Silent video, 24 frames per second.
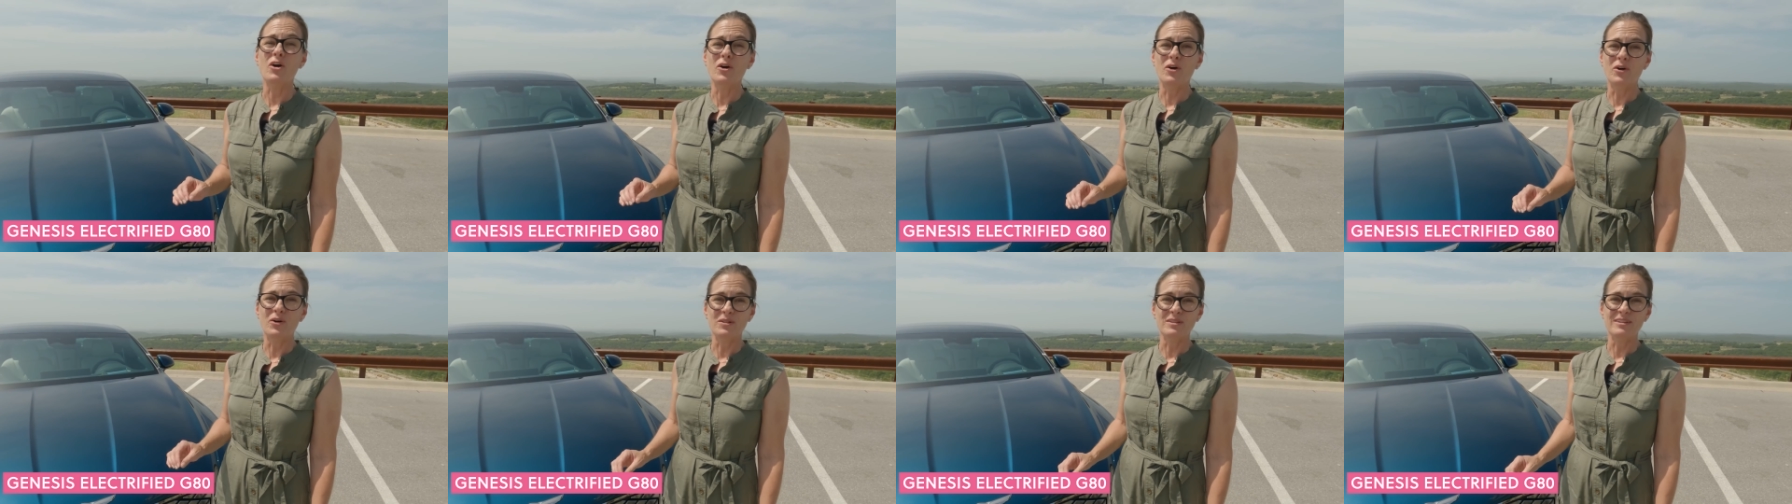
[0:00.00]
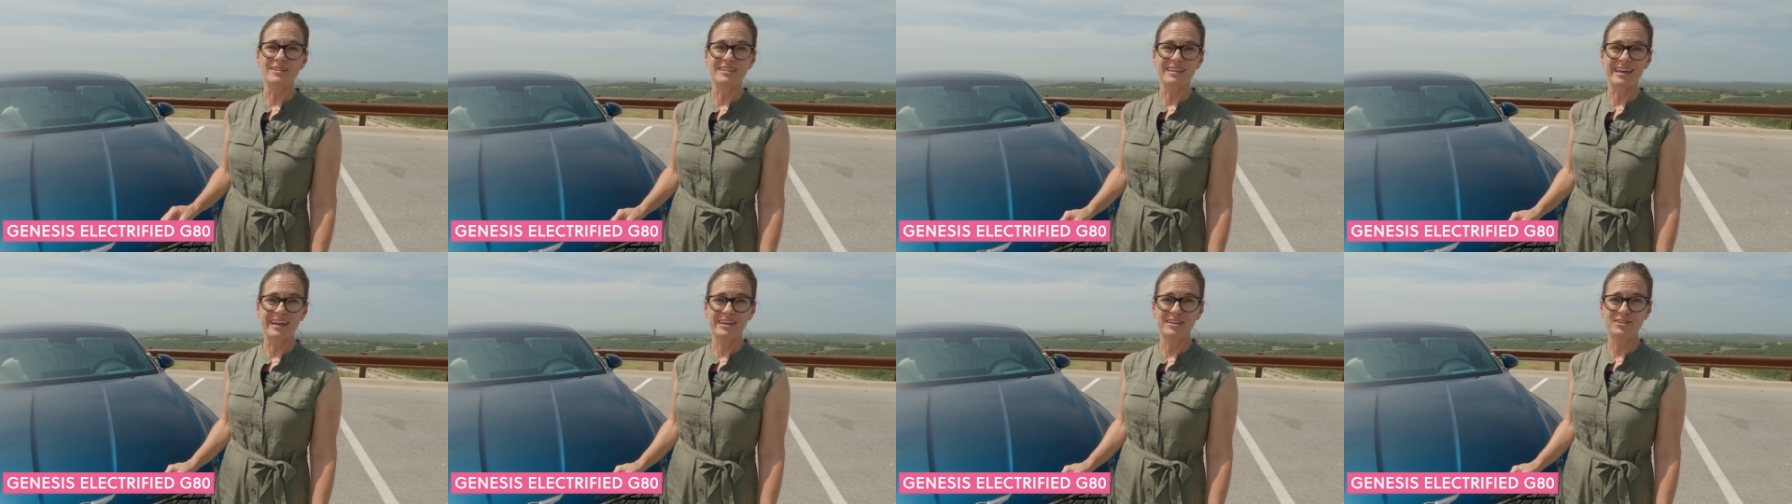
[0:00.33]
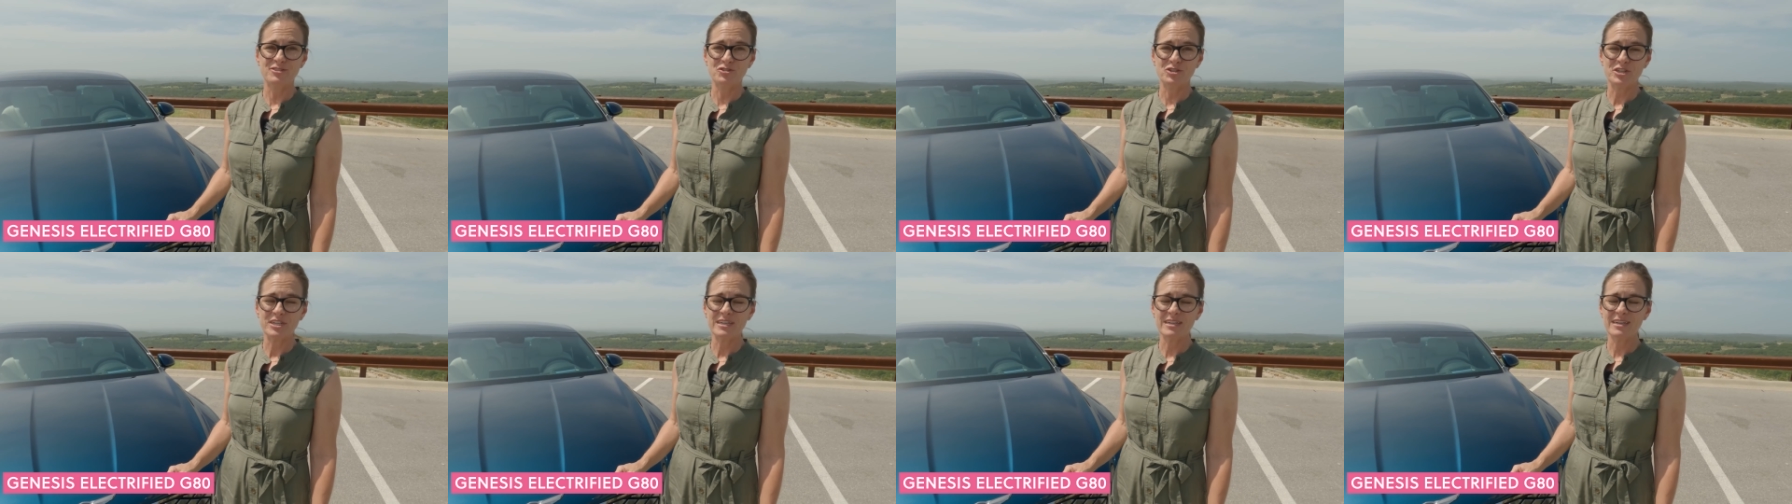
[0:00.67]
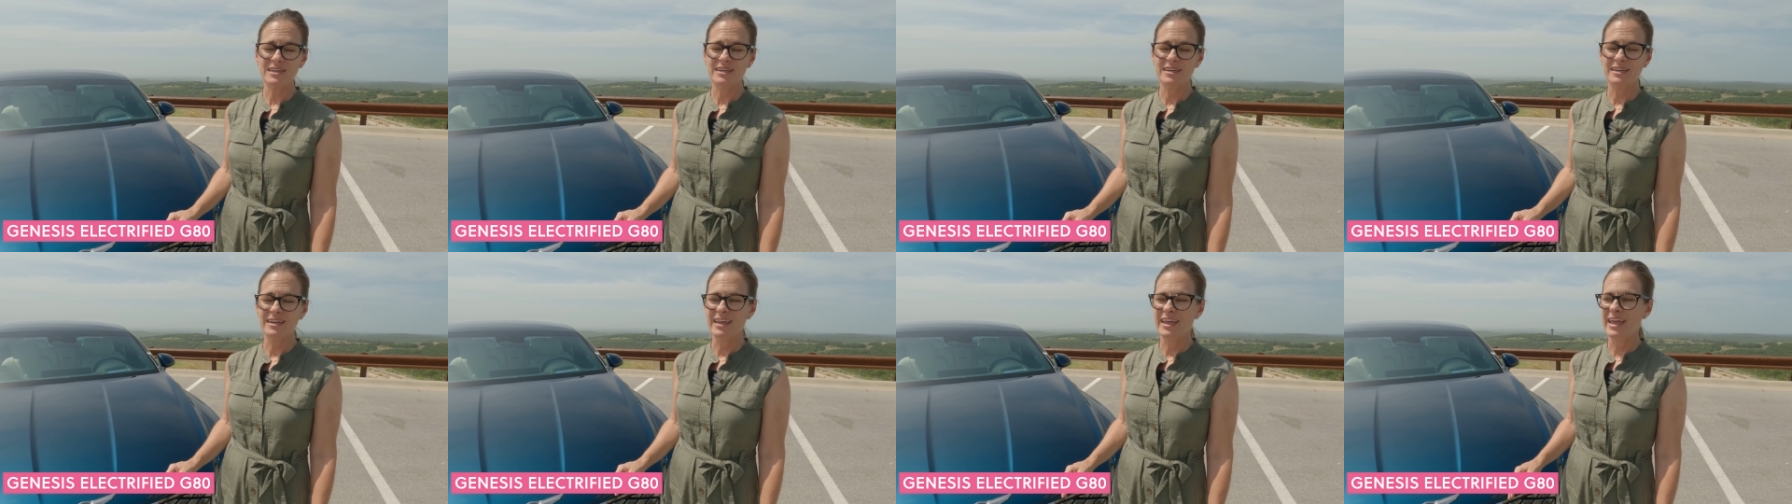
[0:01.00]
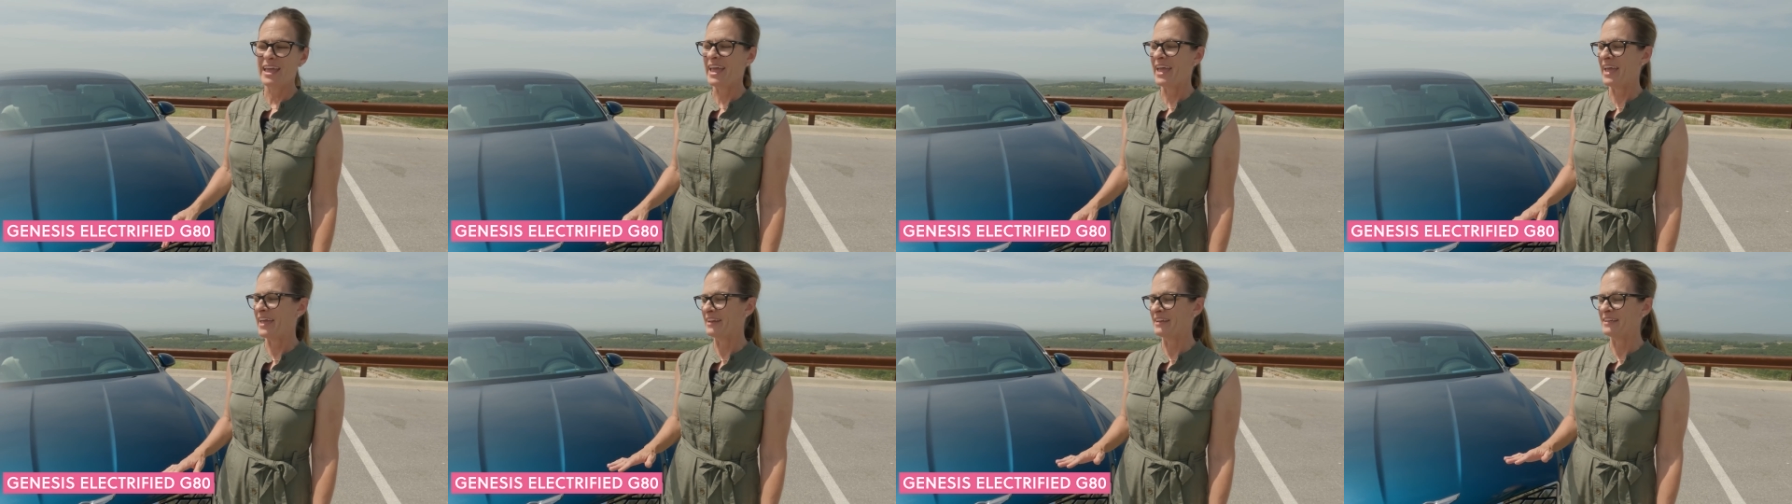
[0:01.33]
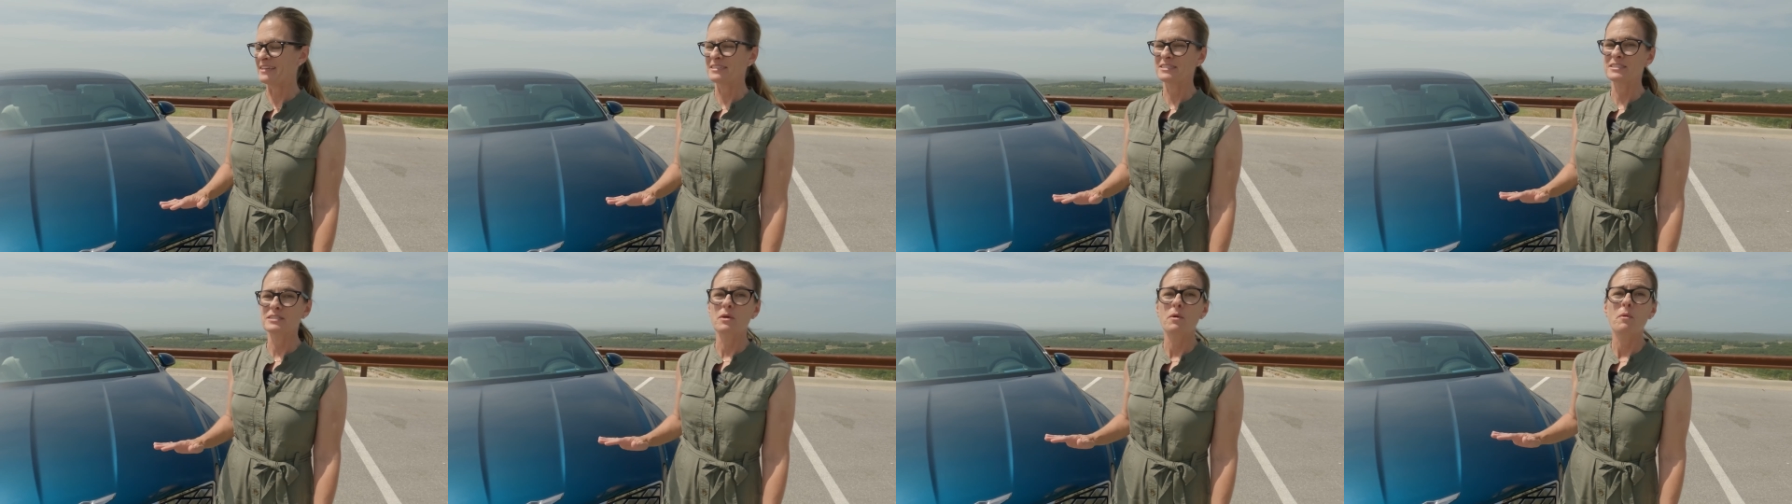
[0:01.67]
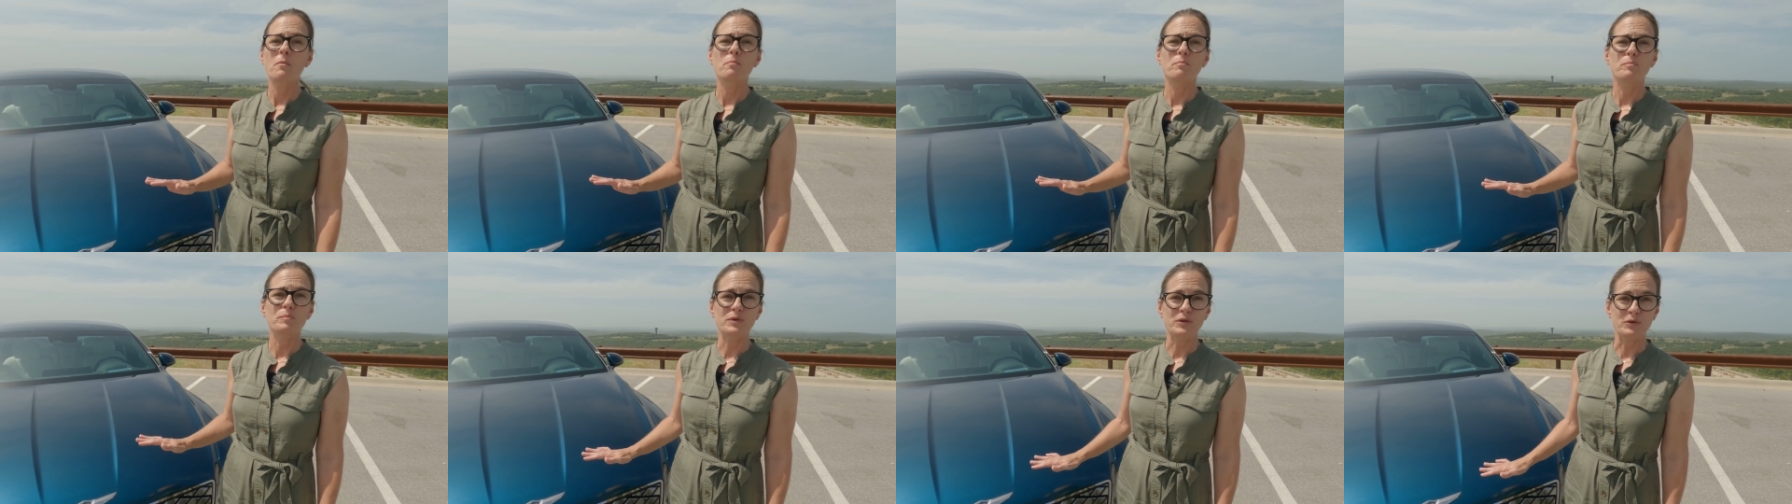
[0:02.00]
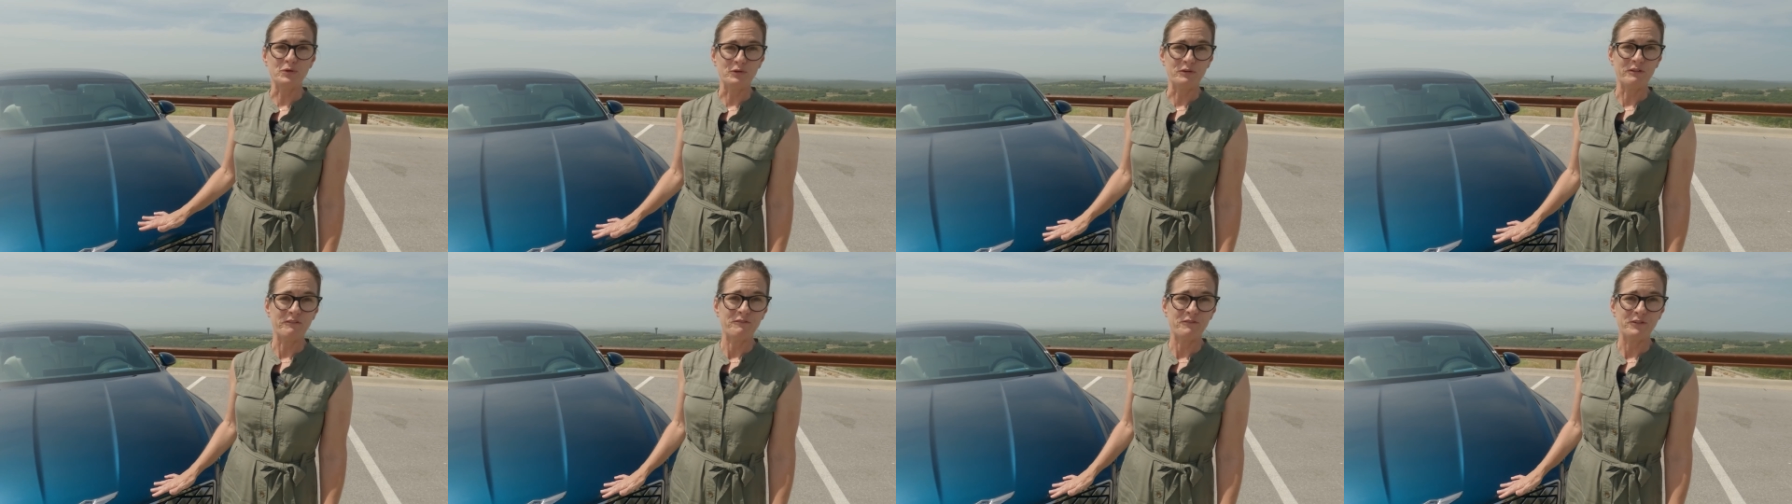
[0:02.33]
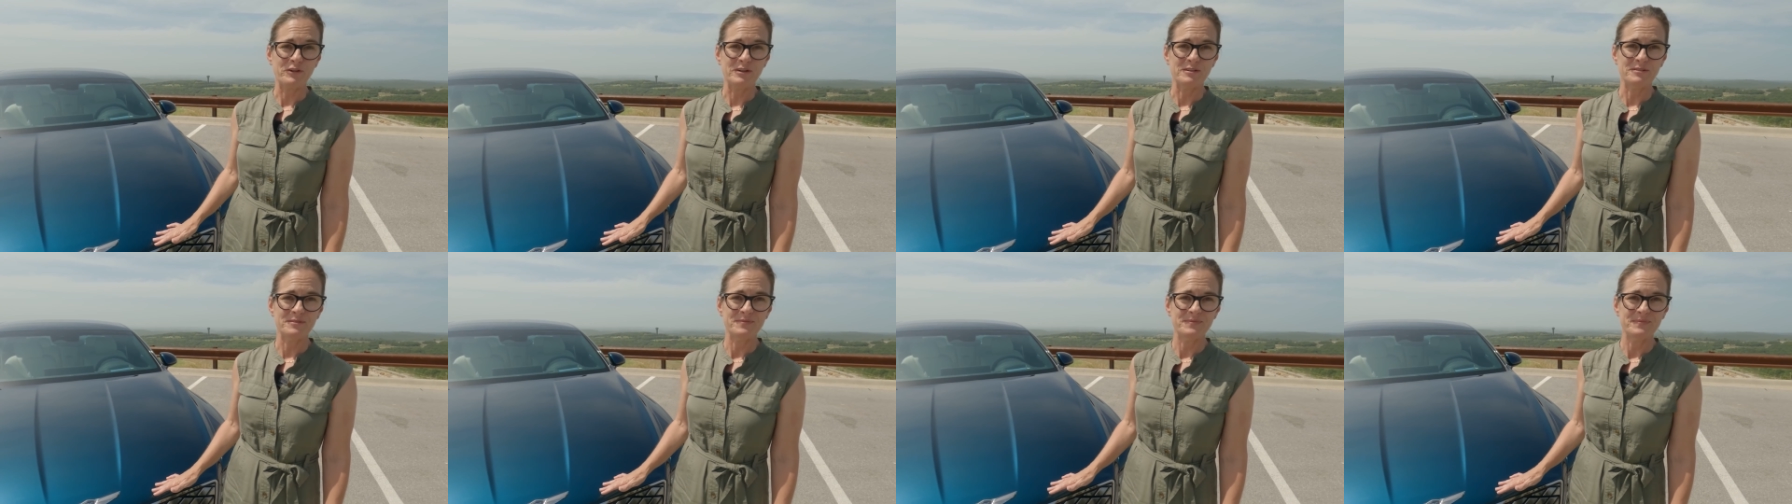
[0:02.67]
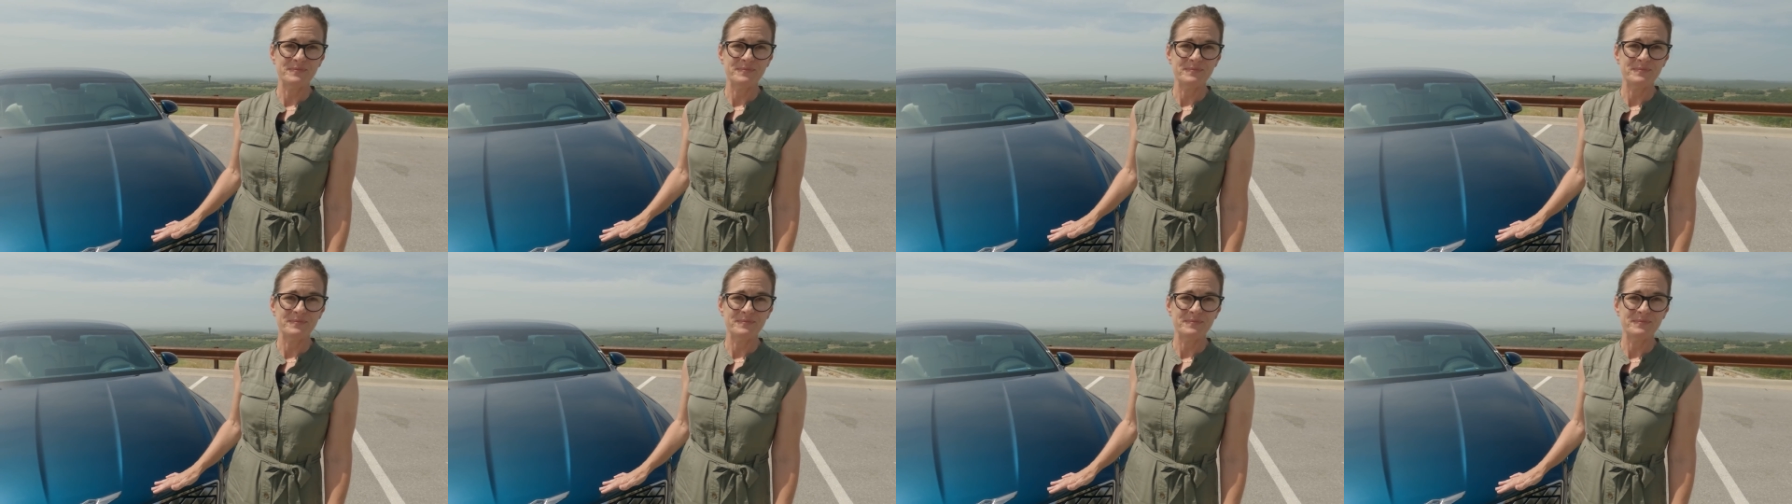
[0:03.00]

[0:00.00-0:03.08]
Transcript: all electric and it's beautiful.